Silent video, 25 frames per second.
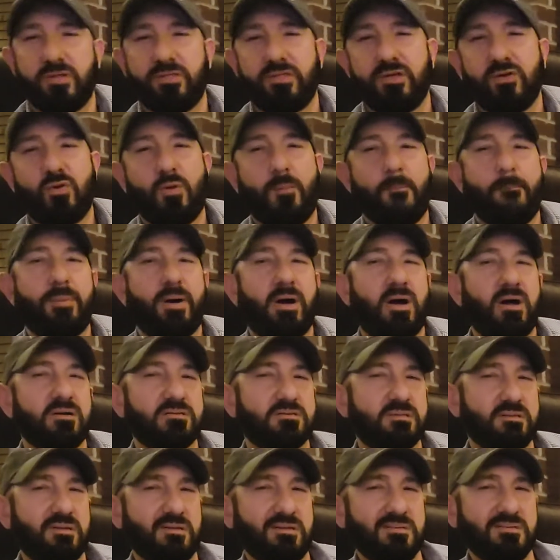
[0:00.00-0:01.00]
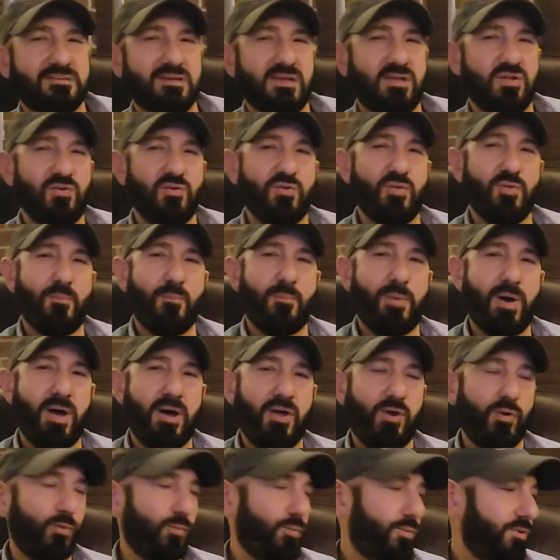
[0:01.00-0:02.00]
right there on the box. It doesn't say it on the
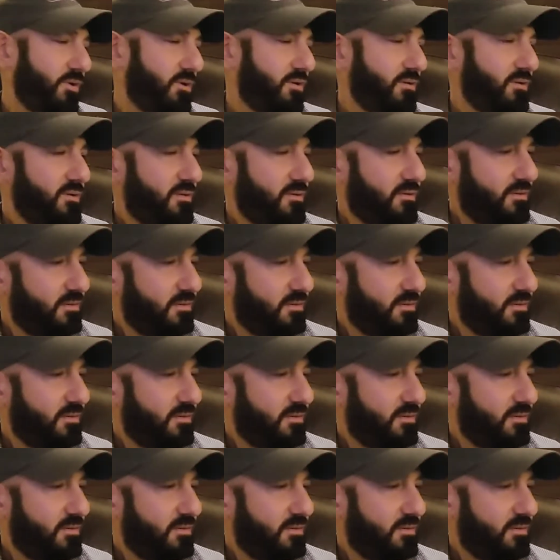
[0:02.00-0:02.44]
bottle, but